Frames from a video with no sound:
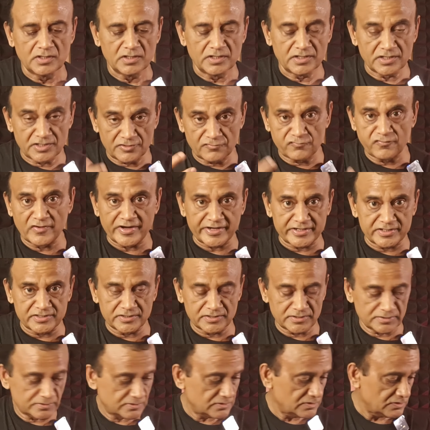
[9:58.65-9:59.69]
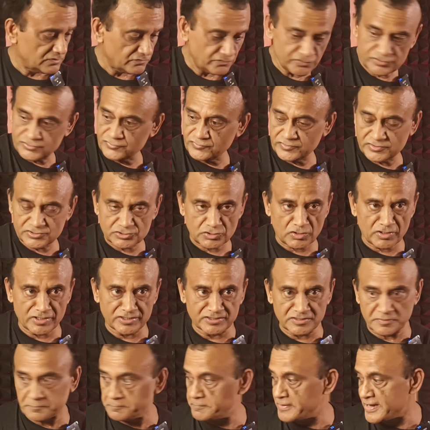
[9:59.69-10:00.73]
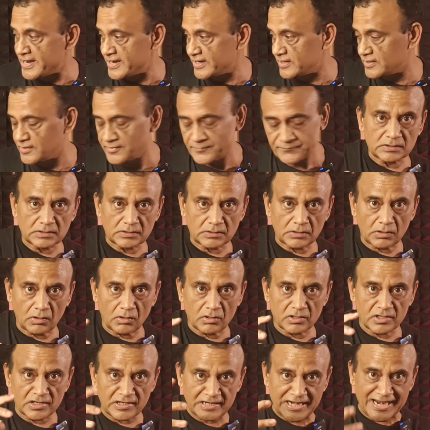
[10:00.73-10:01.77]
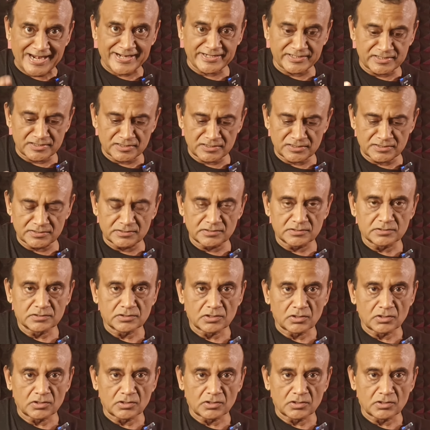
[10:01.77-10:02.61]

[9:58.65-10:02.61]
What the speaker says: a reflector which we saw in the pack, or a lantern,